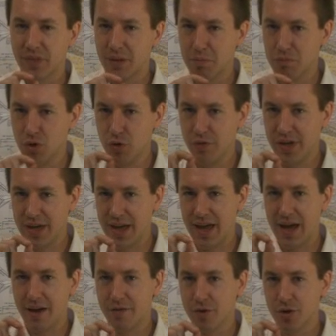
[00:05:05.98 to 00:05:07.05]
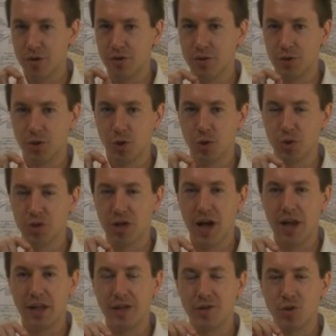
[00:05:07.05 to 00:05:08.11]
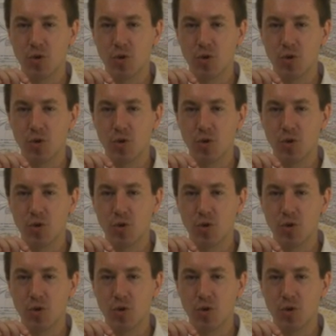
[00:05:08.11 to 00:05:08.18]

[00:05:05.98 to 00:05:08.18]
moving ever so slightly